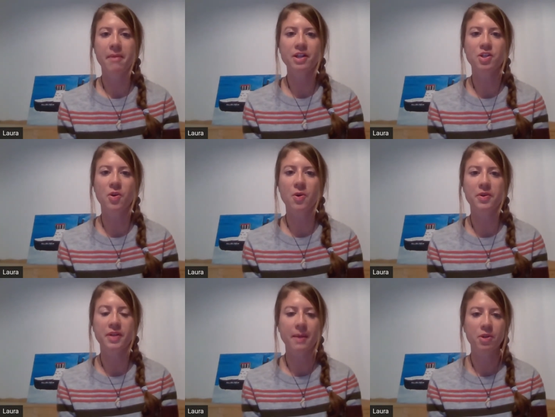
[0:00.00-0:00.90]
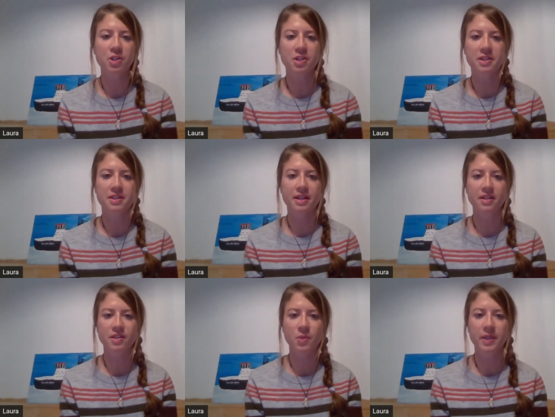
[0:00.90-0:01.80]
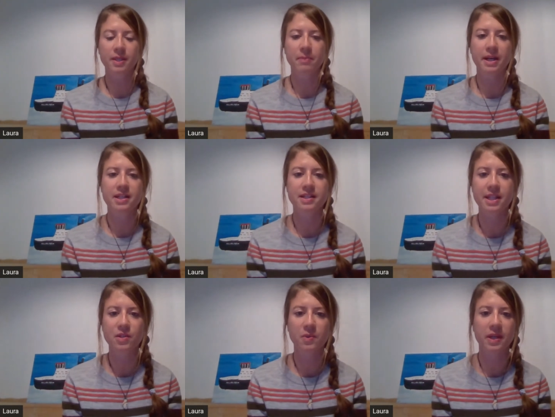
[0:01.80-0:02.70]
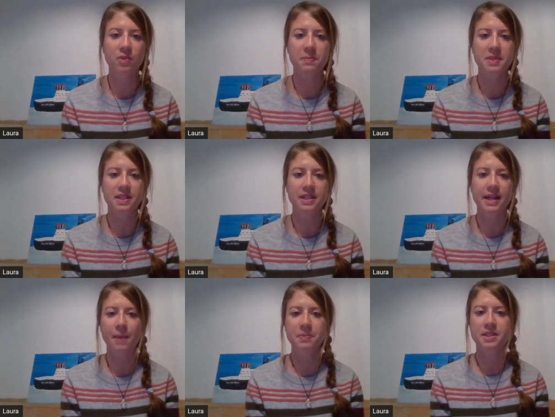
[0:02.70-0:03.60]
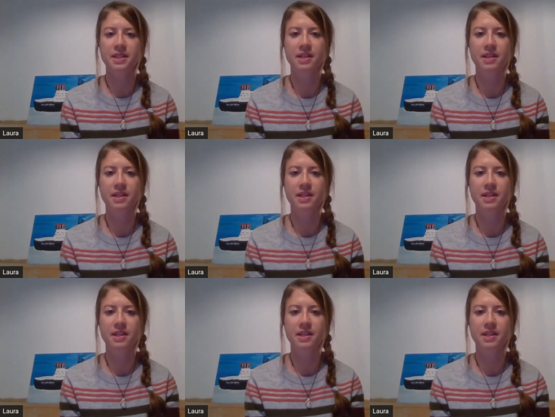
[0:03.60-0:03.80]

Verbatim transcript: much colder temperatures uh, during my ski touring trips in the alps